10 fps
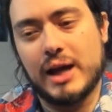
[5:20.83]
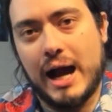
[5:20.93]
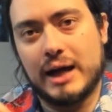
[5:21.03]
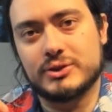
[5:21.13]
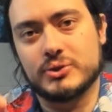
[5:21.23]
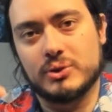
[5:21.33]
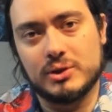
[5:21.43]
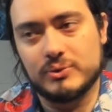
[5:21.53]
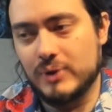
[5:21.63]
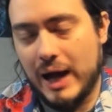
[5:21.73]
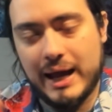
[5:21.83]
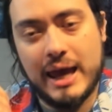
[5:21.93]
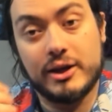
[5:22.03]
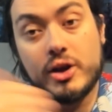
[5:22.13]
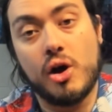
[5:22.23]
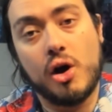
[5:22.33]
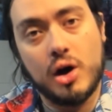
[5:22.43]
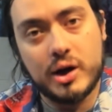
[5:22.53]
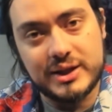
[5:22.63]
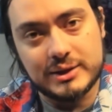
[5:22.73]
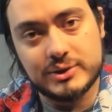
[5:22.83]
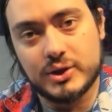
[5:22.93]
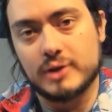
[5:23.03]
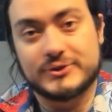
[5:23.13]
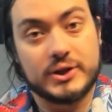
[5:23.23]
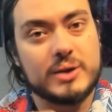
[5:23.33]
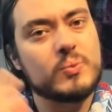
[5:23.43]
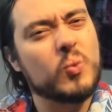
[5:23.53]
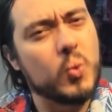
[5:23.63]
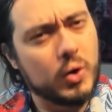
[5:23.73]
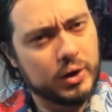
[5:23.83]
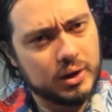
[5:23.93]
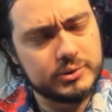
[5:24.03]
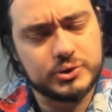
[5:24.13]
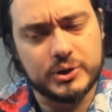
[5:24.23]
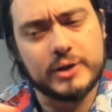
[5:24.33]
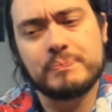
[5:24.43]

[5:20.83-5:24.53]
I had an audience of, say, 100.